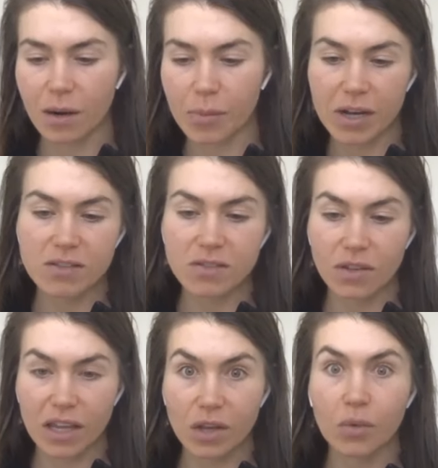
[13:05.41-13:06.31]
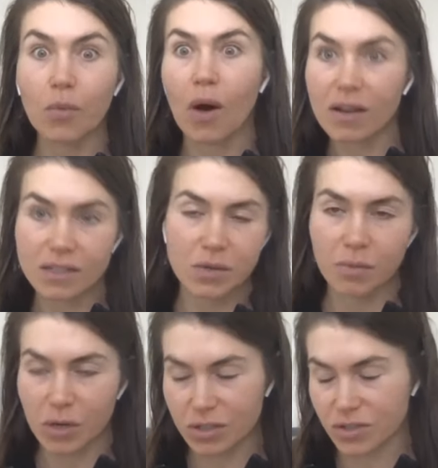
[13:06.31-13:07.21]
a puzzle that you want to
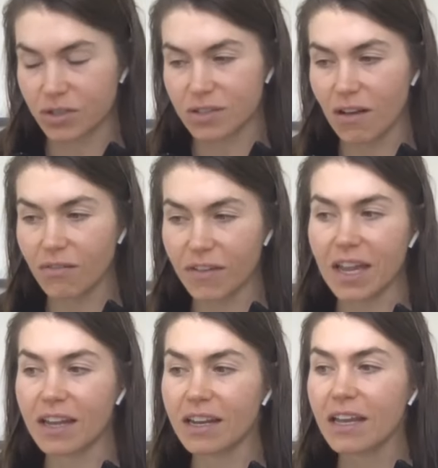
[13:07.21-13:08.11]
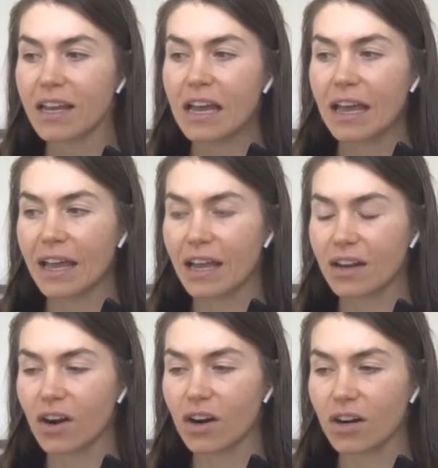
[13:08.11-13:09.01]
immerse yourself in and
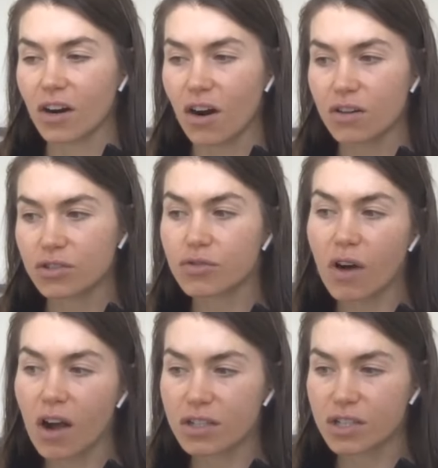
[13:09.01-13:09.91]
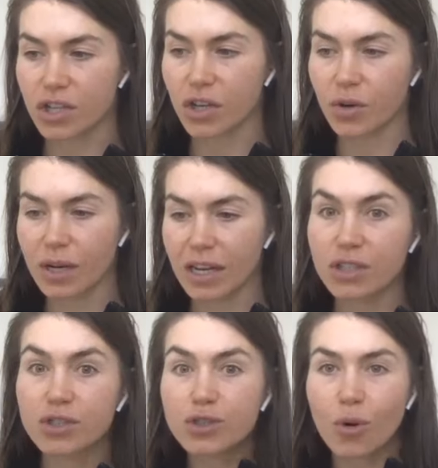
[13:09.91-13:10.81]
are, are drawn to and
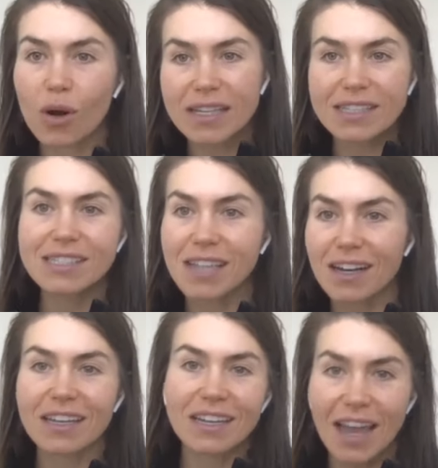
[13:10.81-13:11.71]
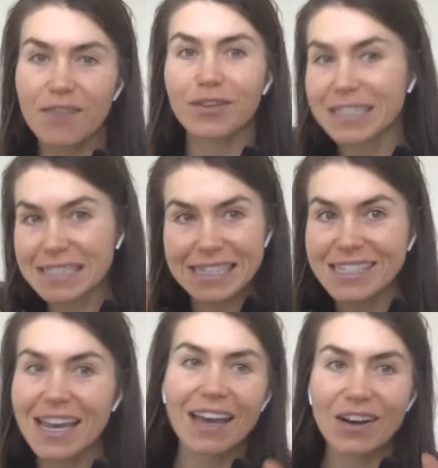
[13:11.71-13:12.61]
enjoy studying every
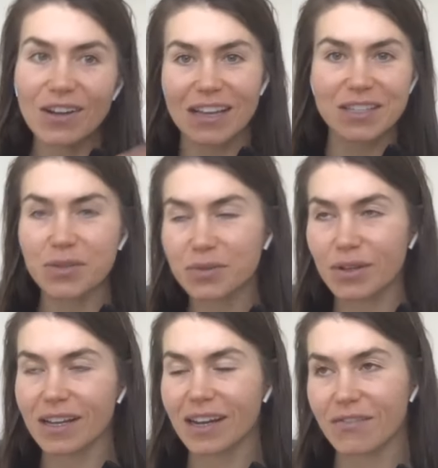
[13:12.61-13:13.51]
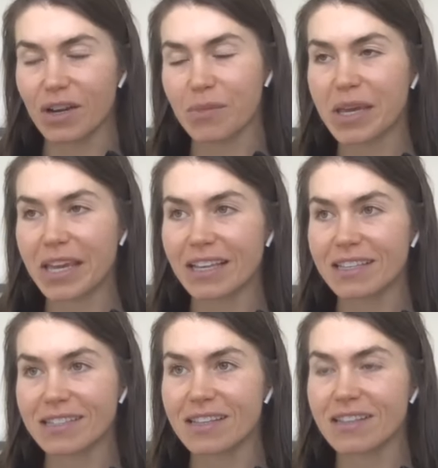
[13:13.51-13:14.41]
detail as you look at every
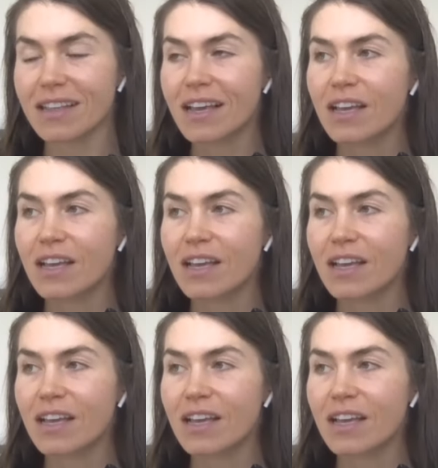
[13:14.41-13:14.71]
piece. And